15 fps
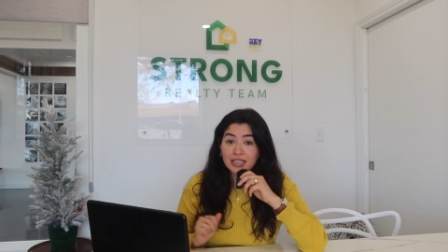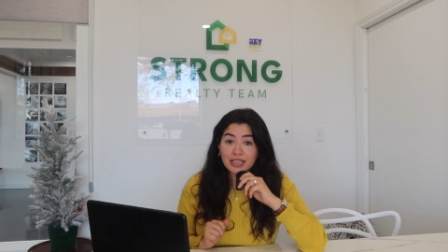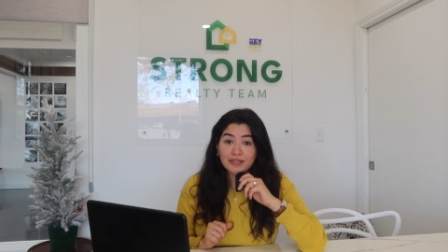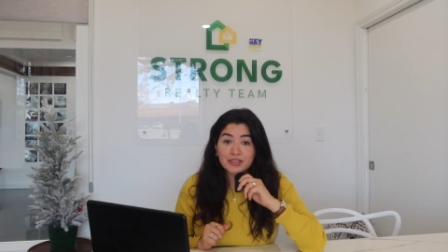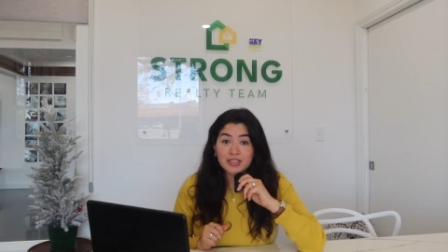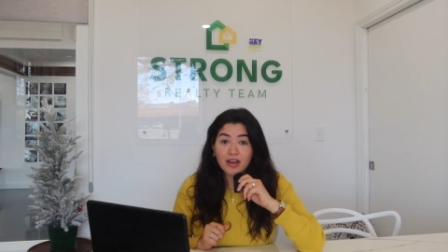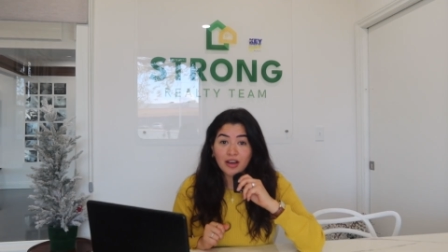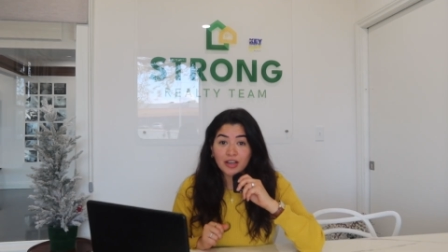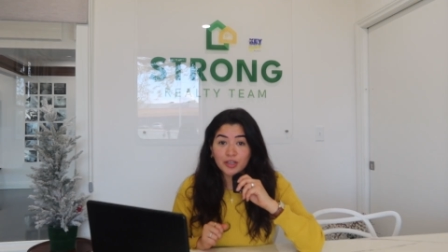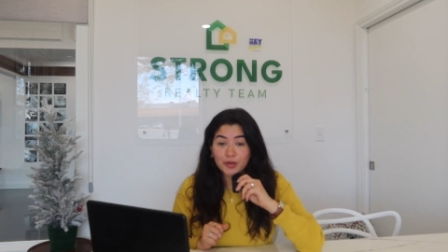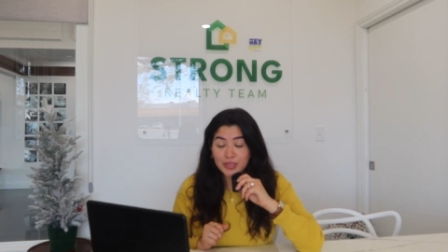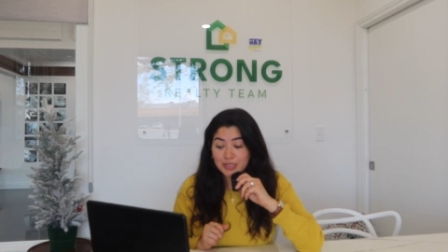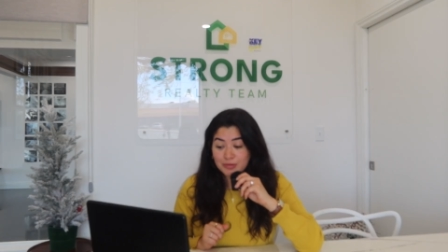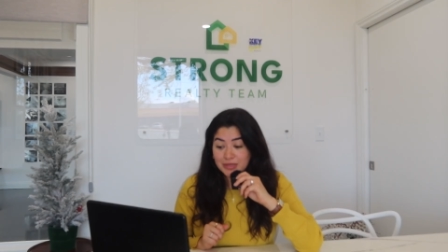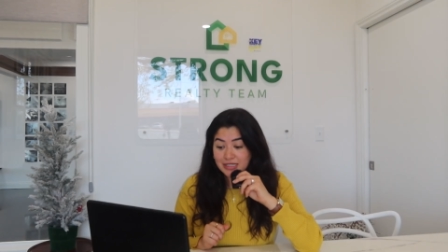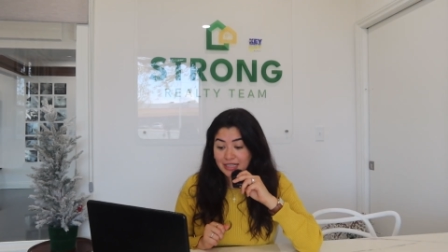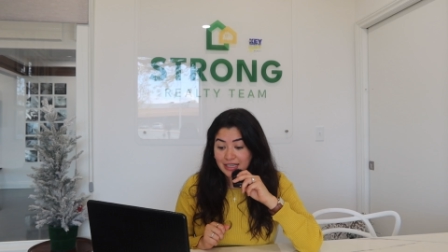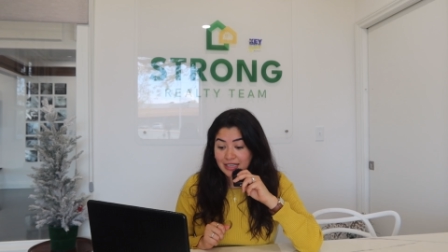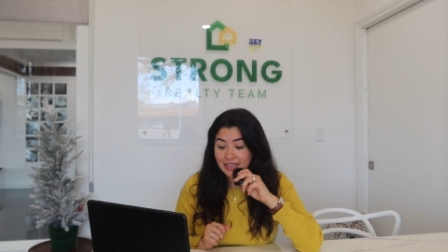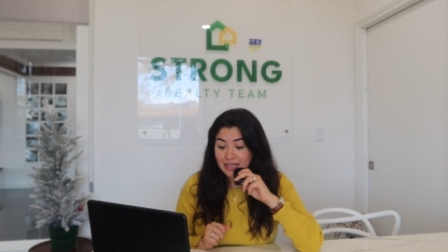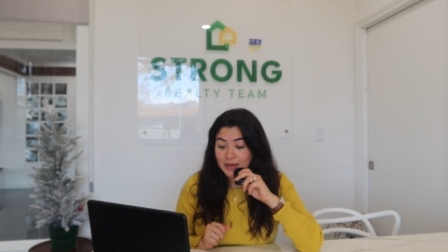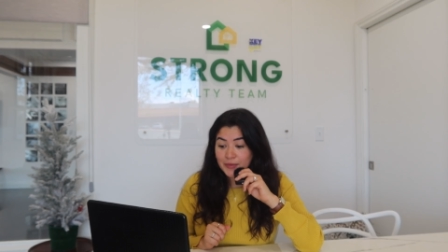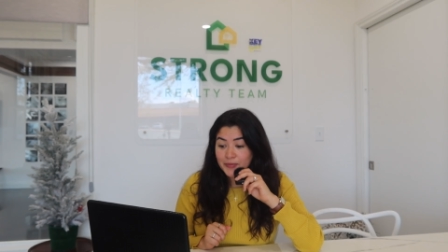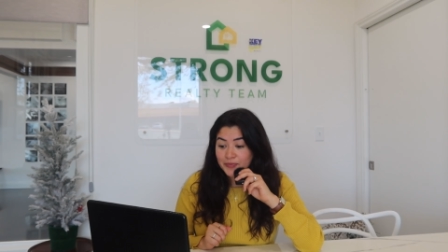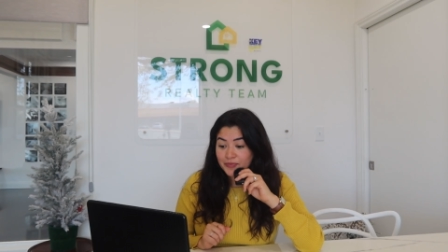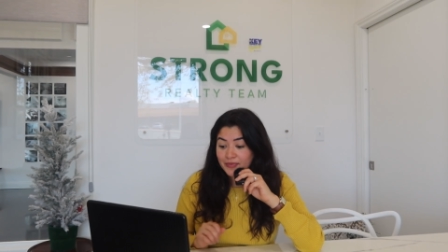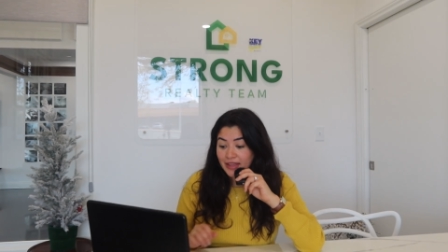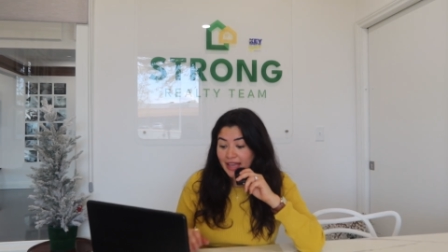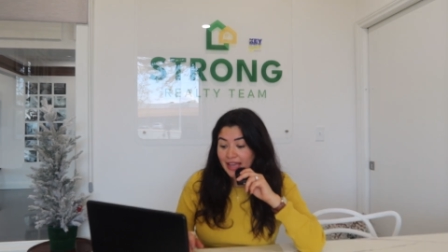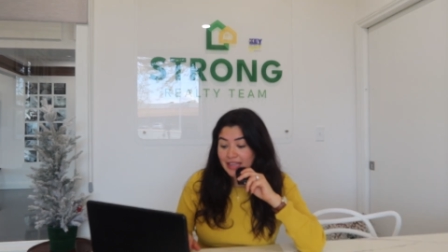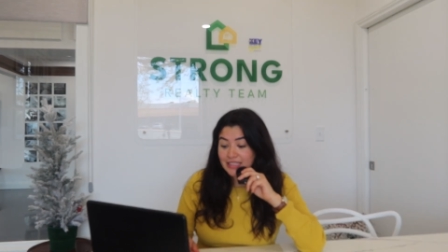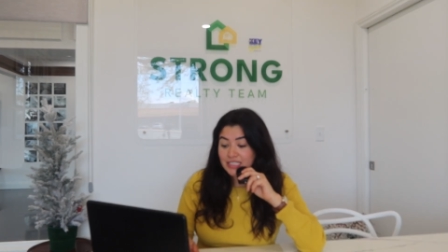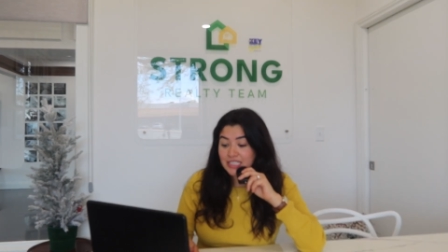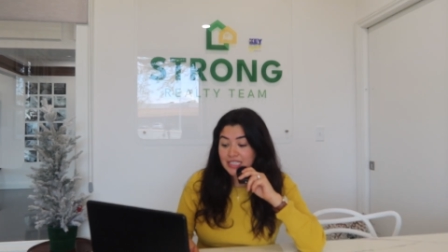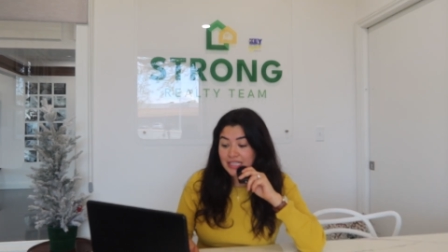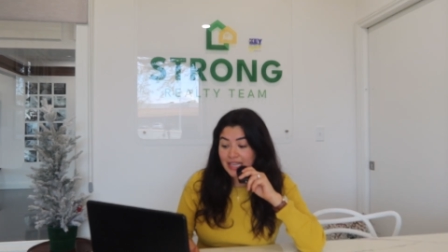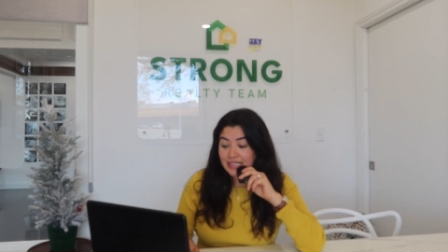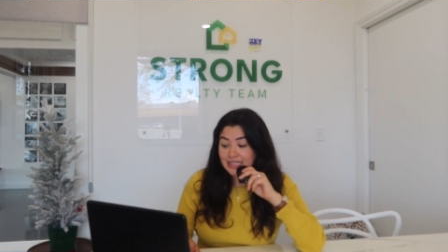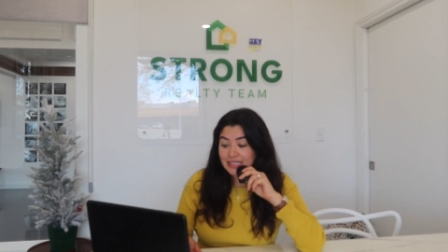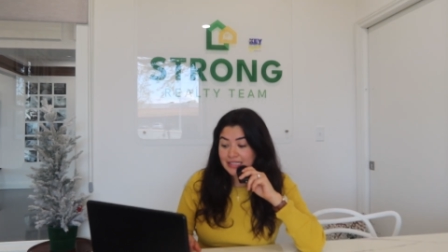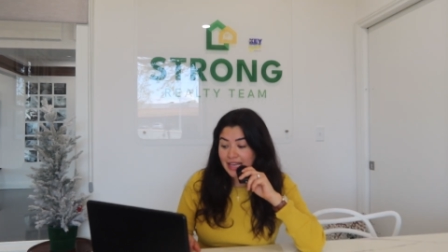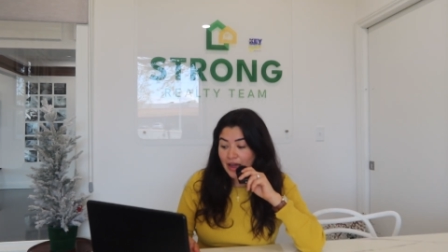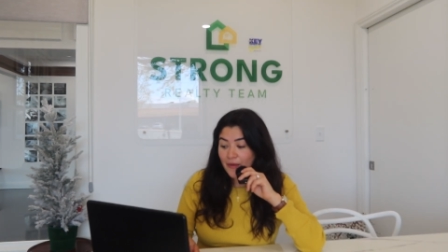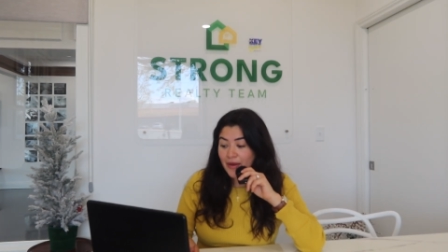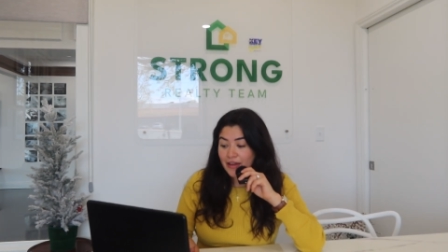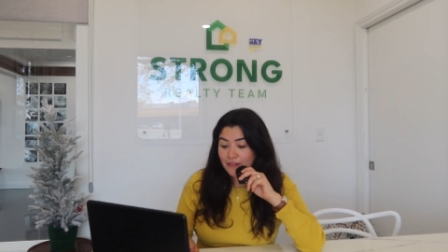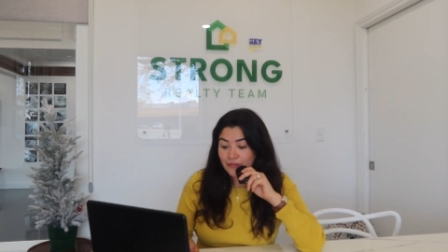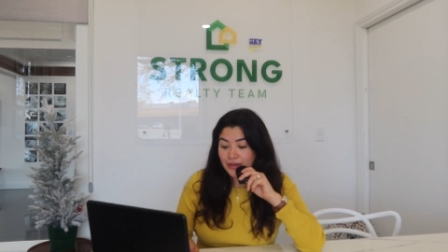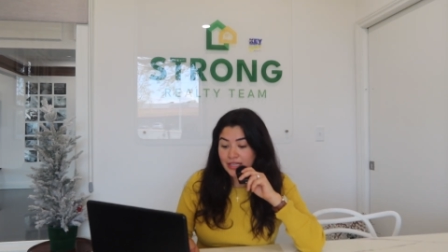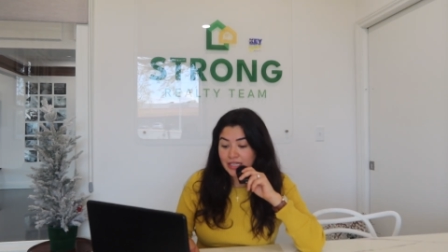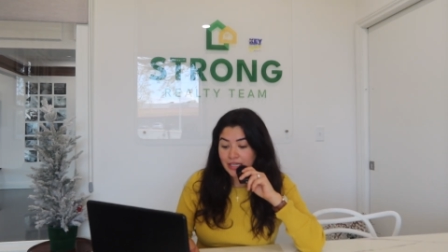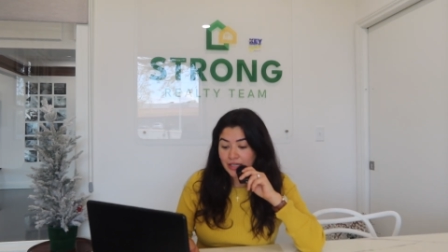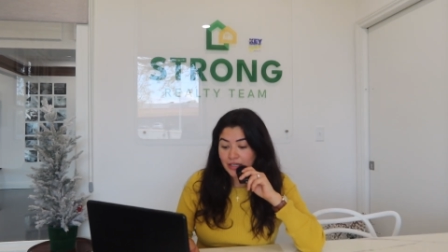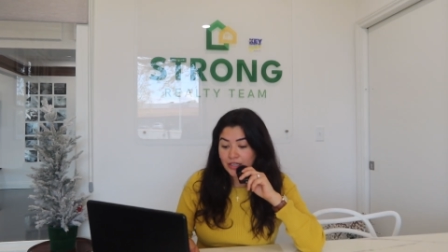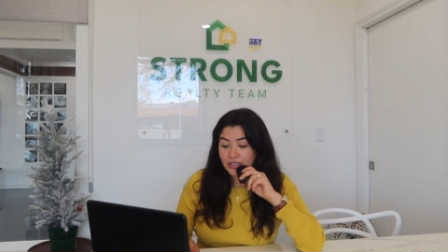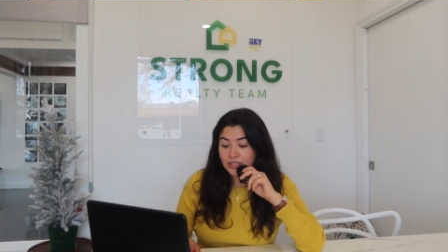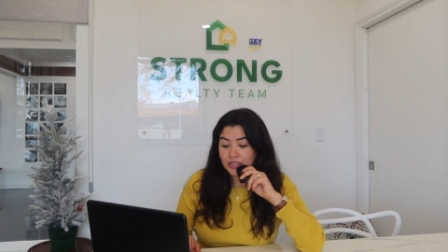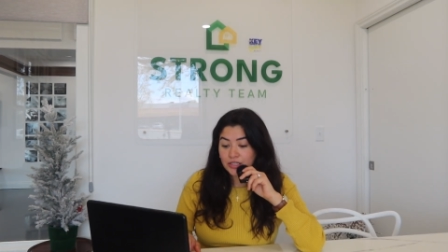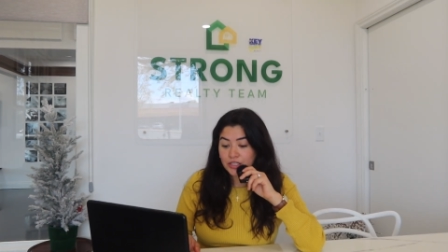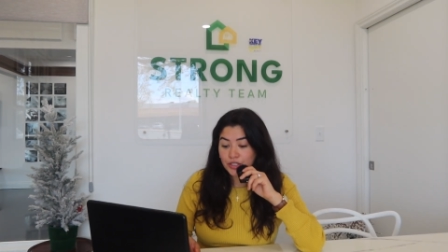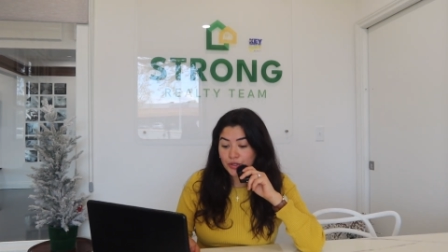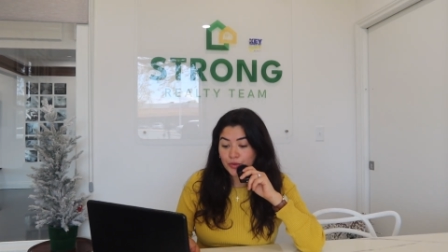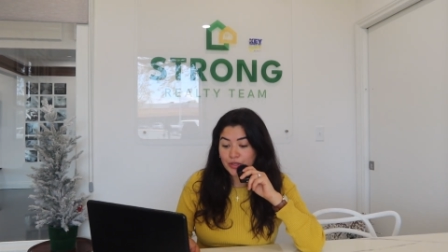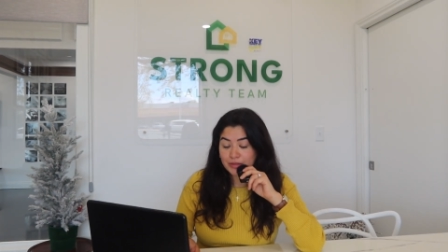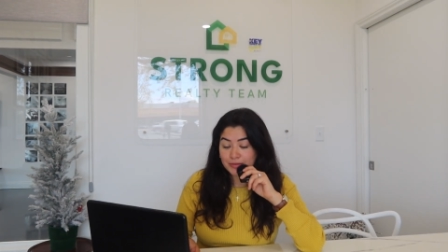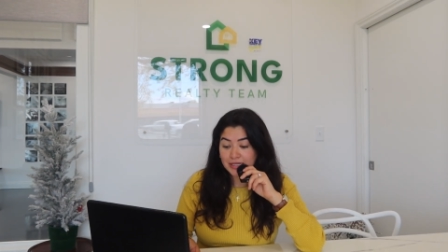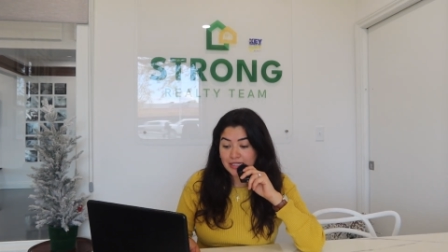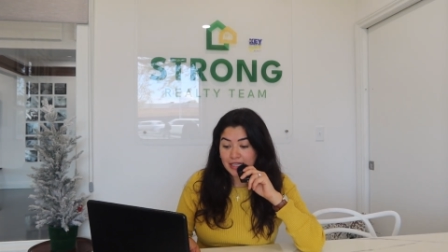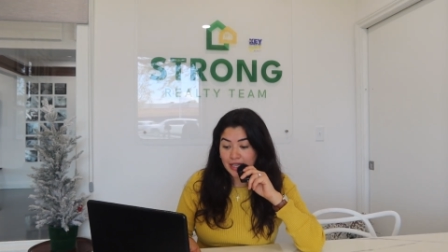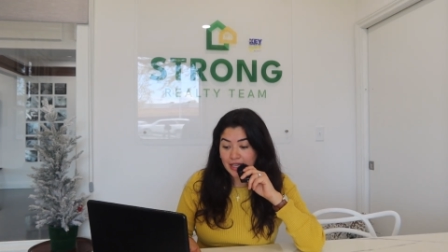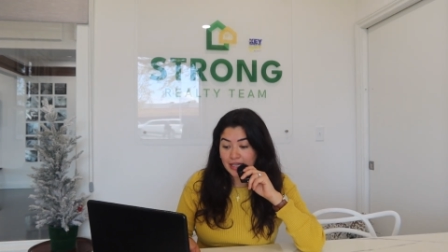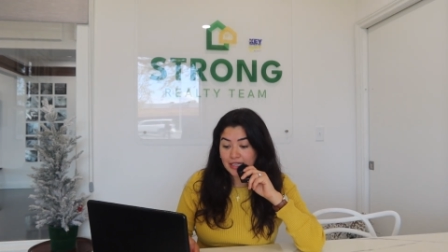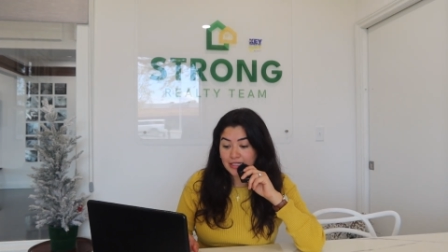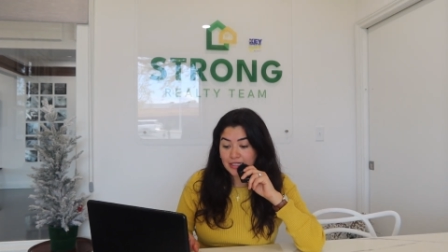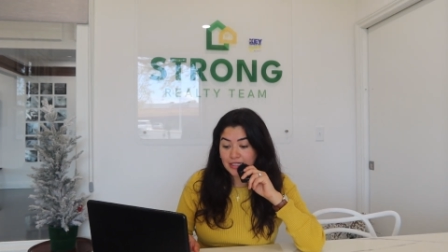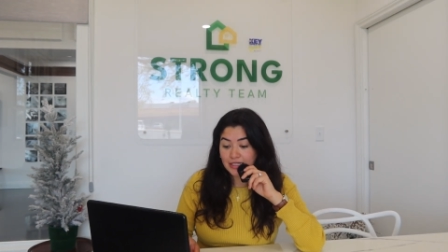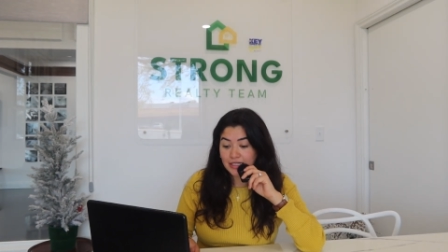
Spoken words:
lives on Christmas Lake, and she takes us out every year to Christmas Lake